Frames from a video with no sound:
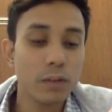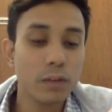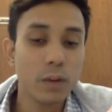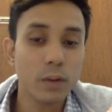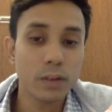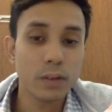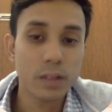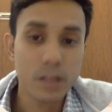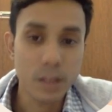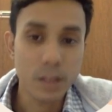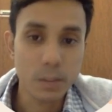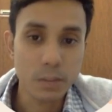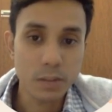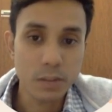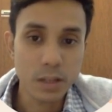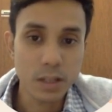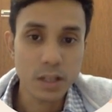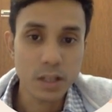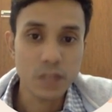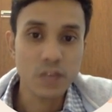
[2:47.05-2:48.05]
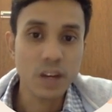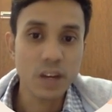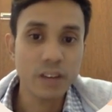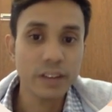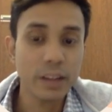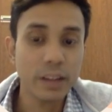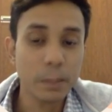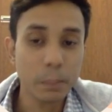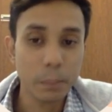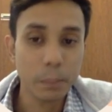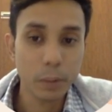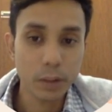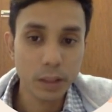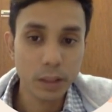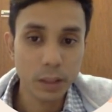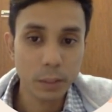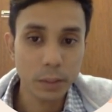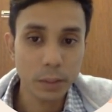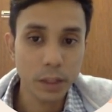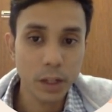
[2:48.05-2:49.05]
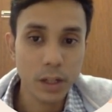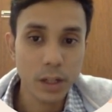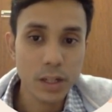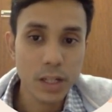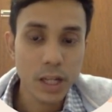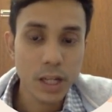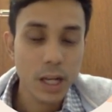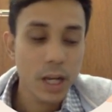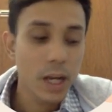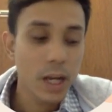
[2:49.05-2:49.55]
autism is very important because